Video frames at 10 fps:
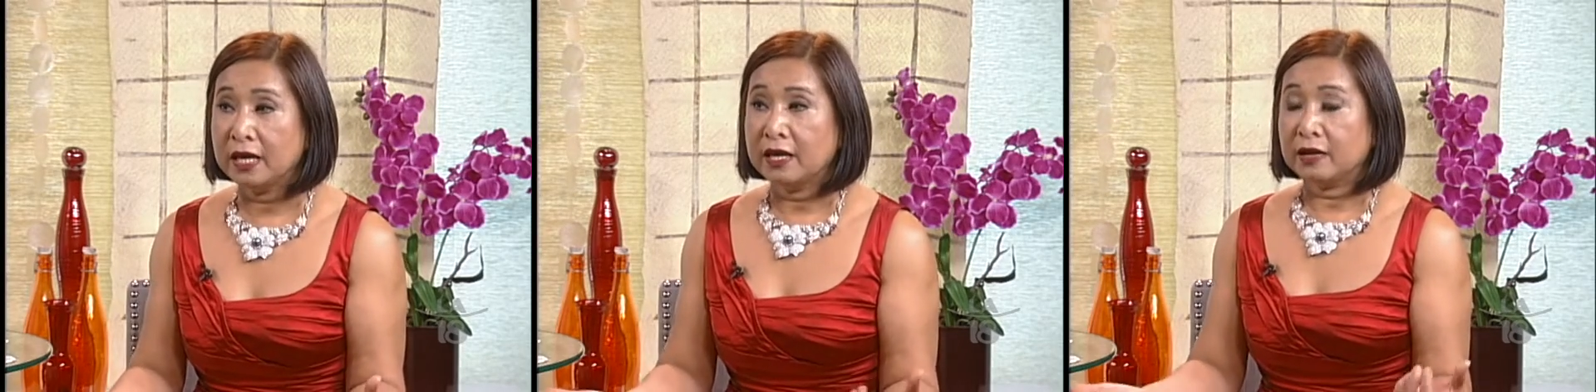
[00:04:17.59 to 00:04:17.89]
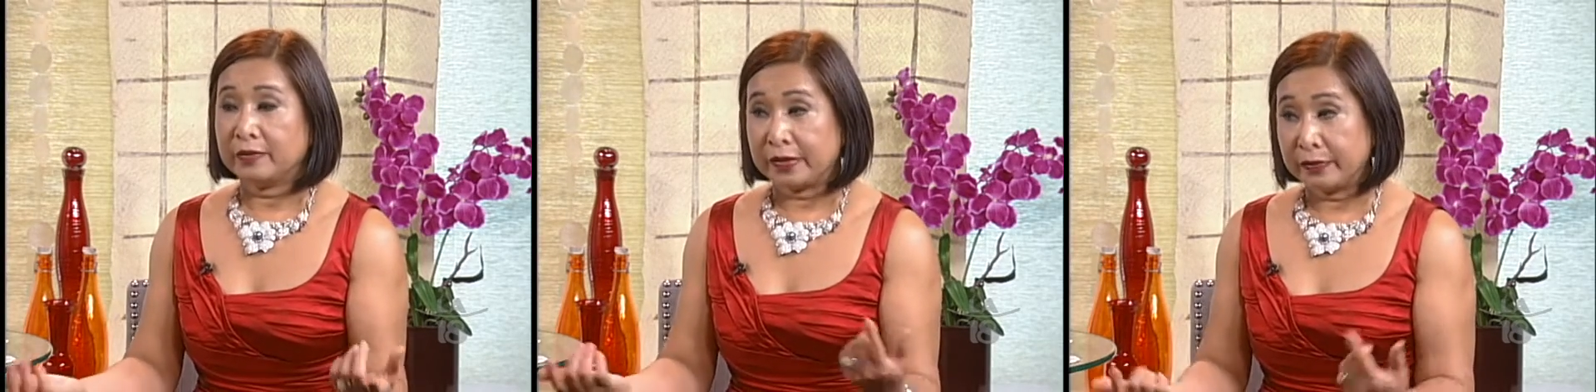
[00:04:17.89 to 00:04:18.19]

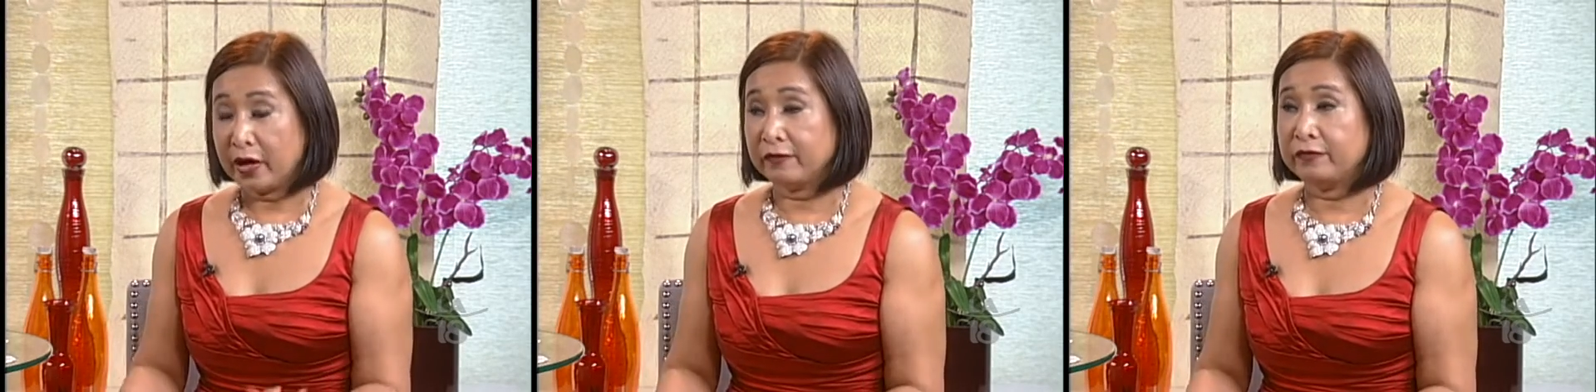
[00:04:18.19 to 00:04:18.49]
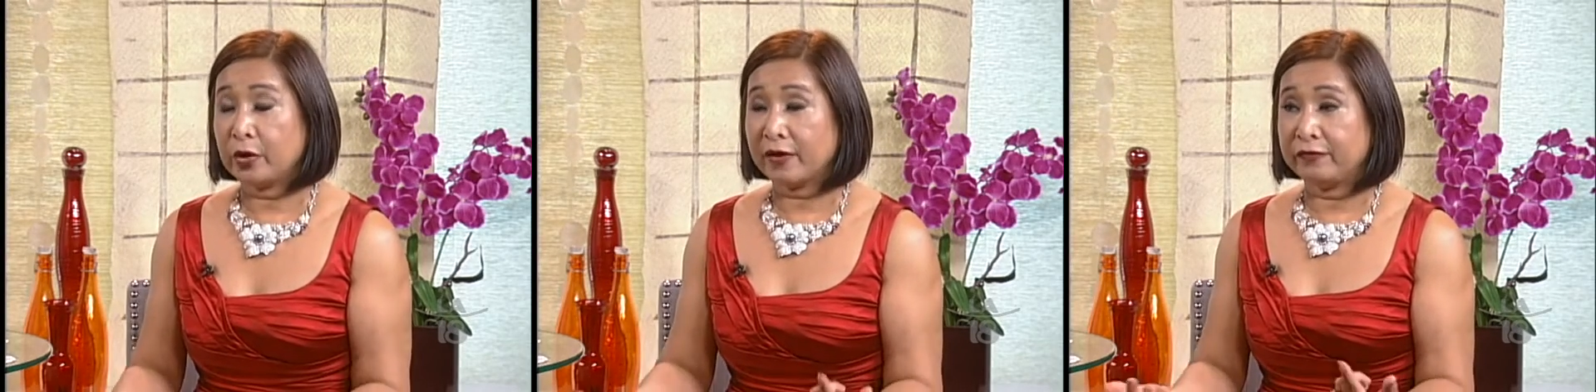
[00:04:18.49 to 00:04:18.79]
Yes. We, are,
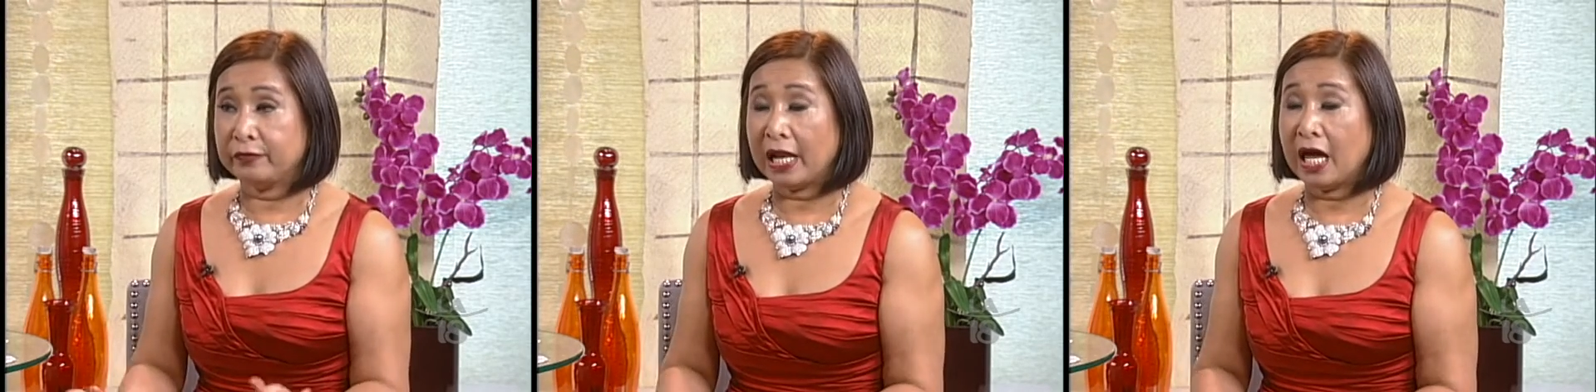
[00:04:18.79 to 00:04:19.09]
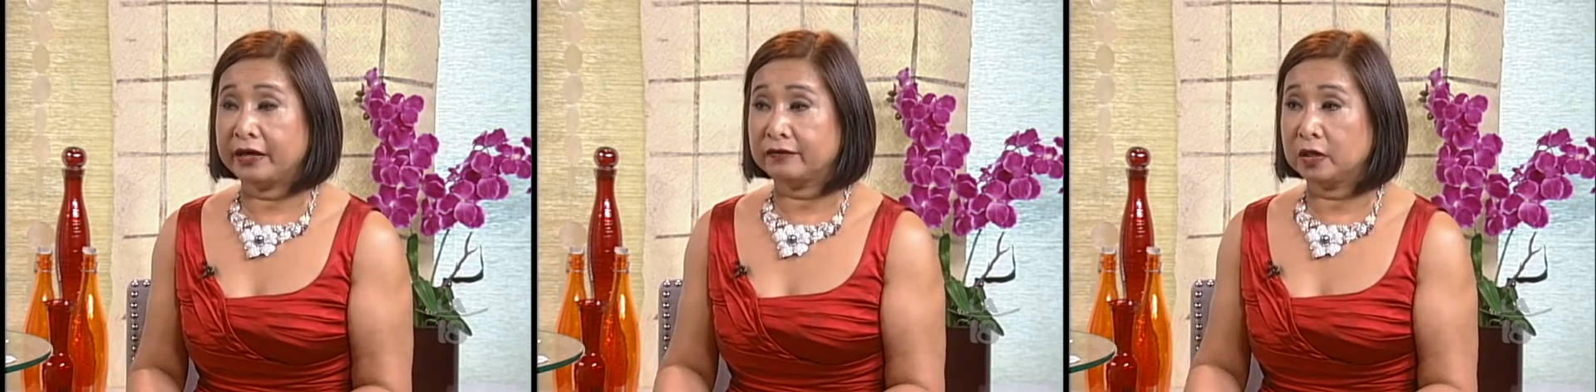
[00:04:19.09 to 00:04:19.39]
we have a
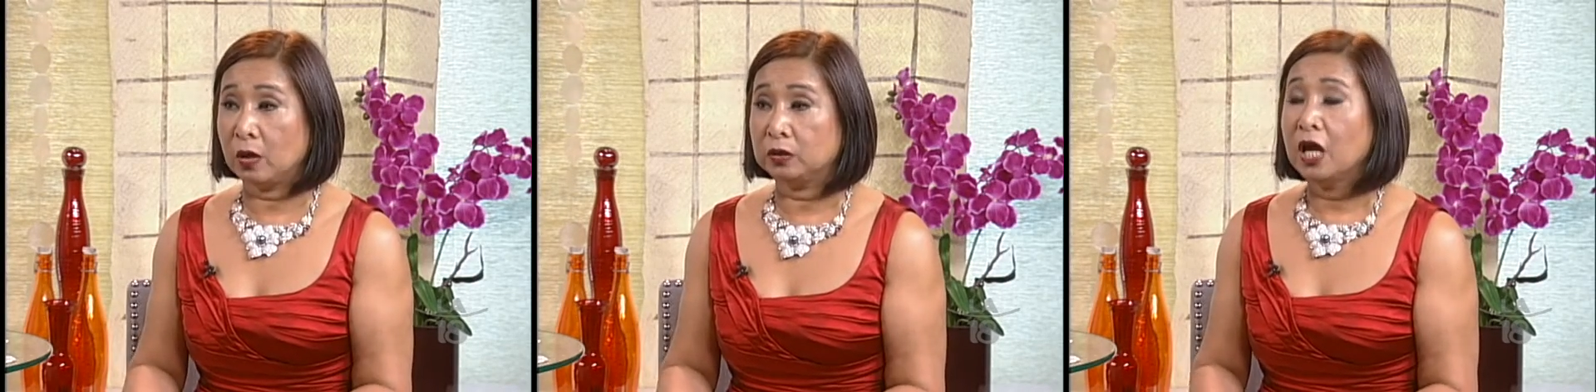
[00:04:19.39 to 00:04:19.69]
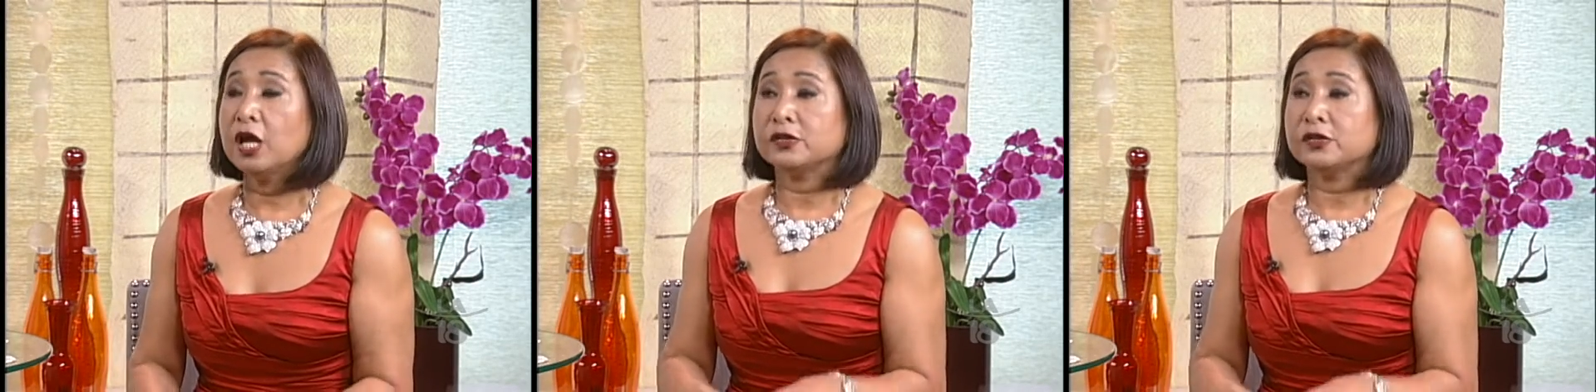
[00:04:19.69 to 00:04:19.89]
lot of gold.